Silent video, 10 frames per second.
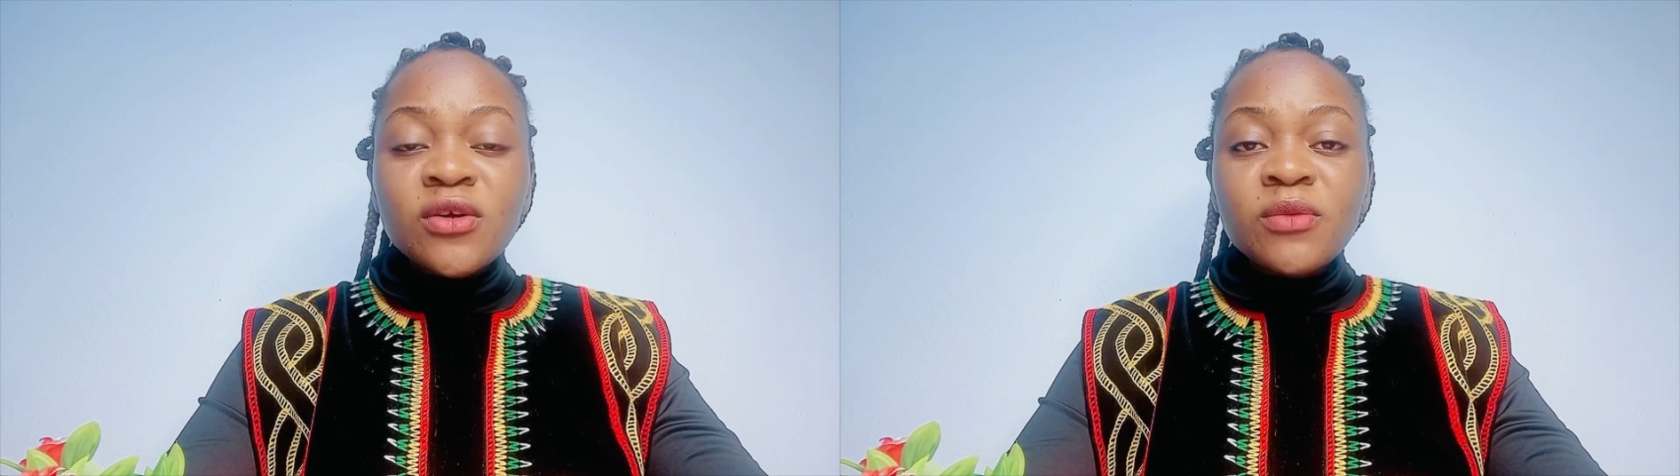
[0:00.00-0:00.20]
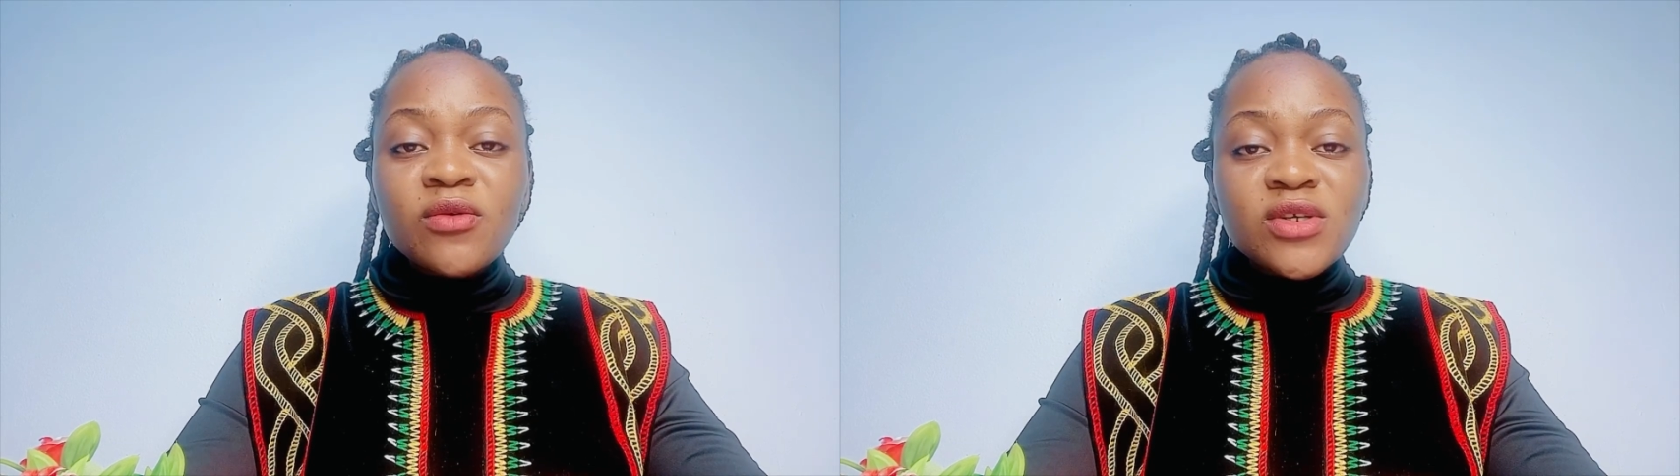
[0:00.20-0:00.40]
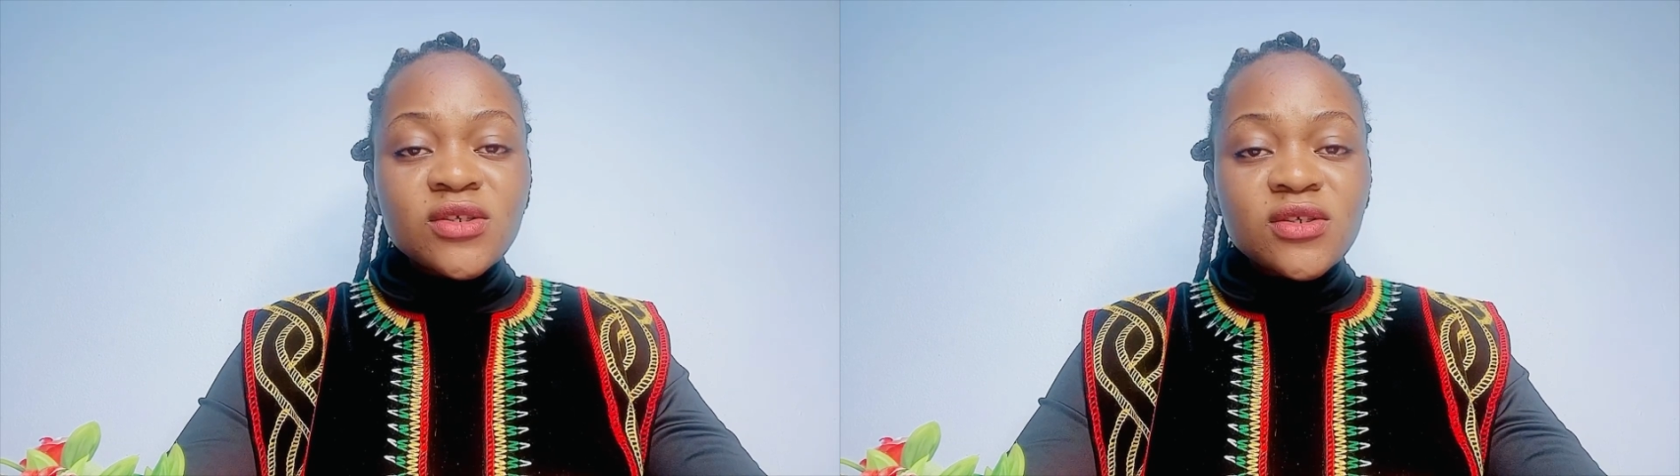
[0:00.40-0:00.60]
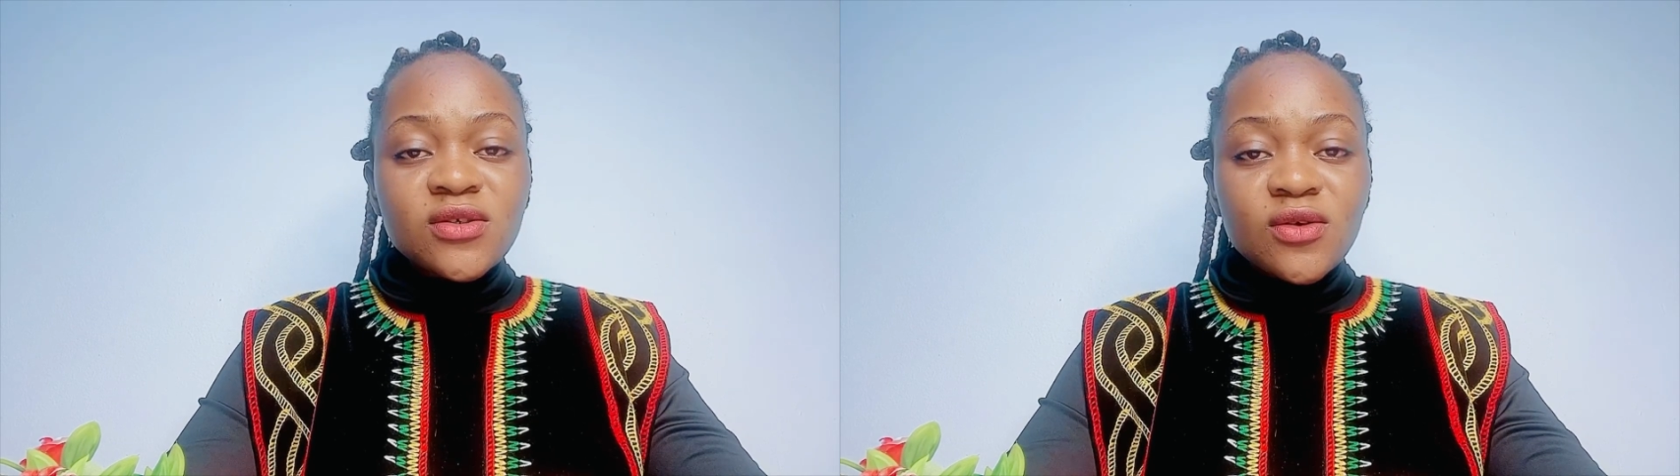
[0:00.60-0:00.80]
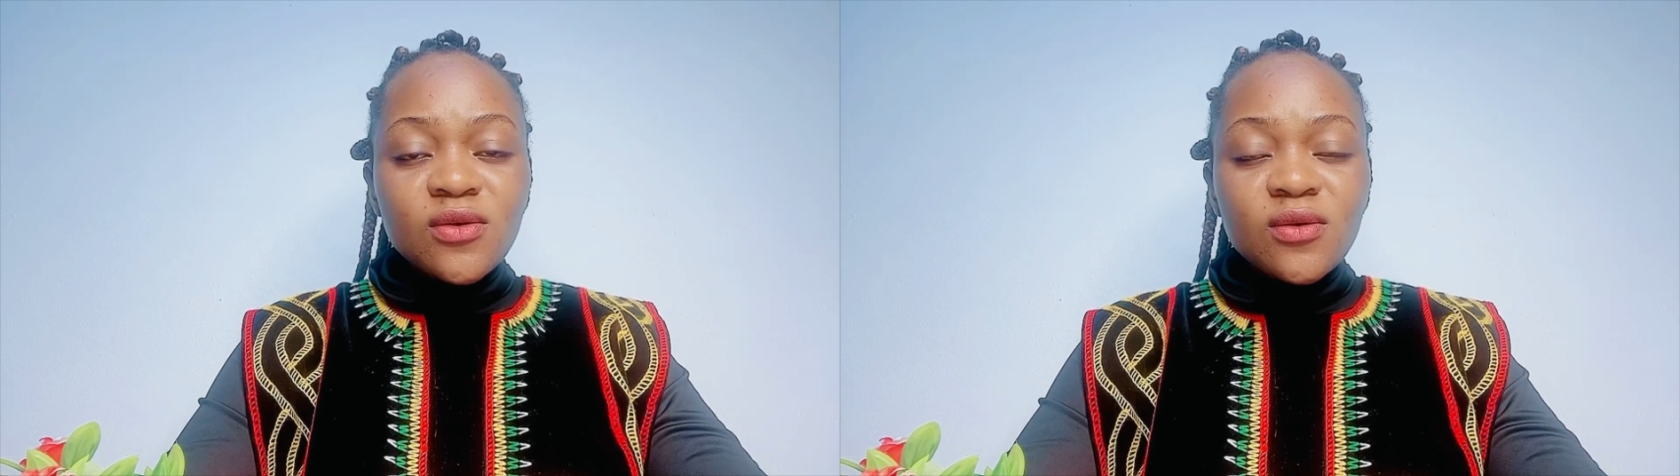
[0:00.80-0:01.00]
you and be
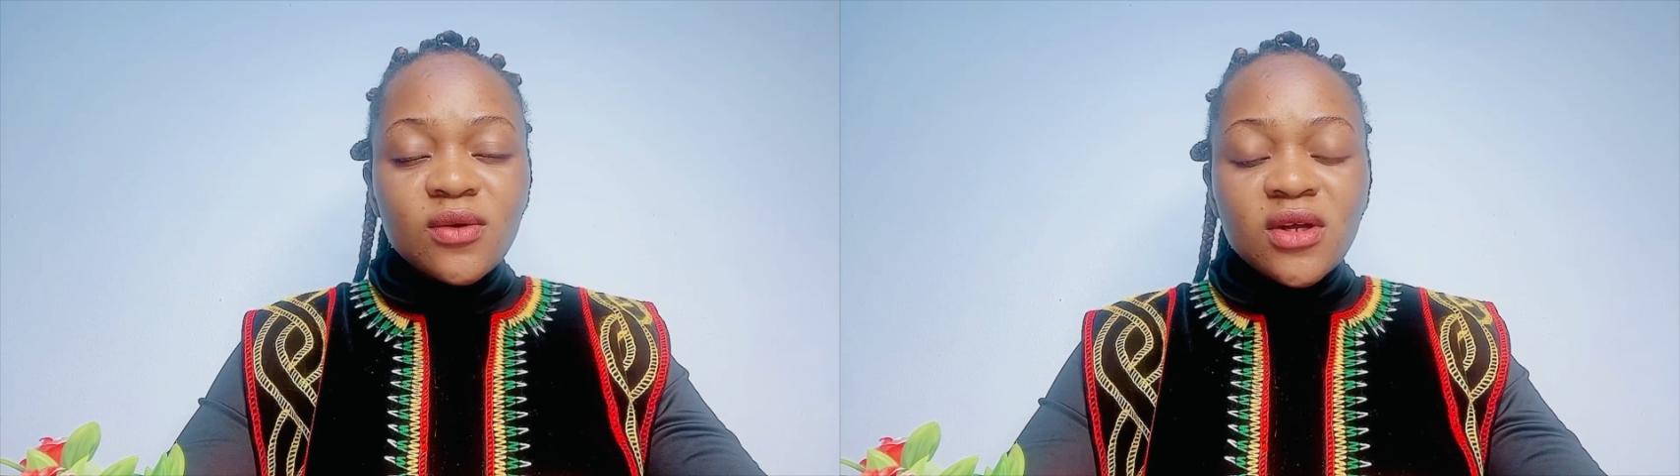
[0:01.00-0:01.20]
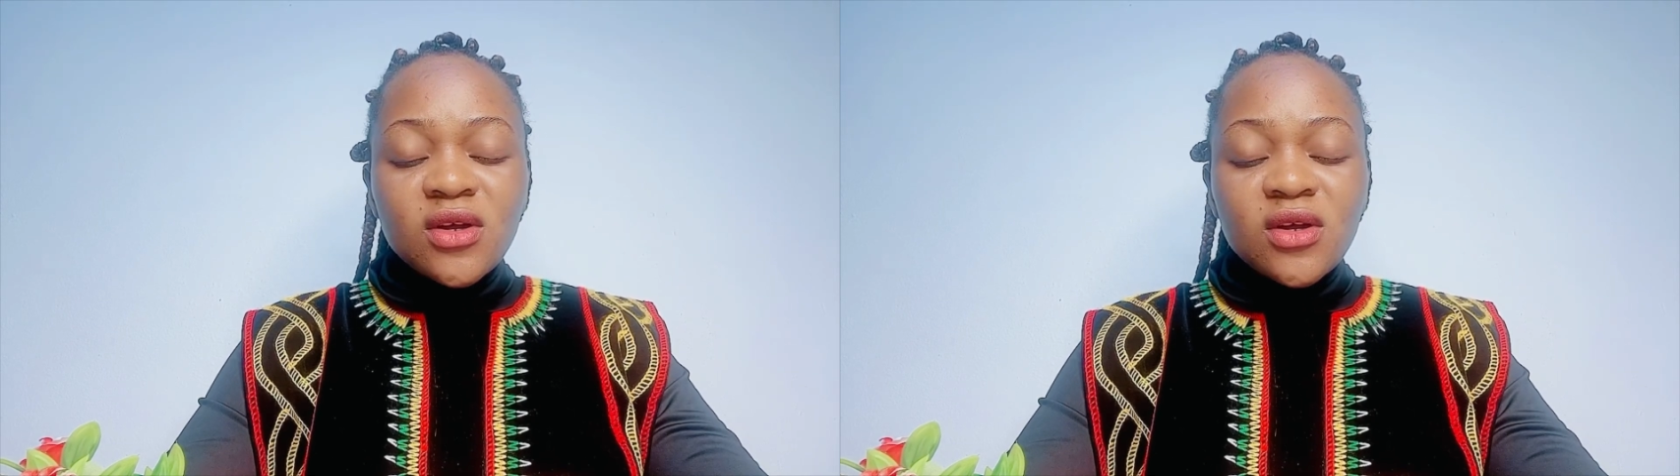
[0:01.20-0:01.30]
gracious to you.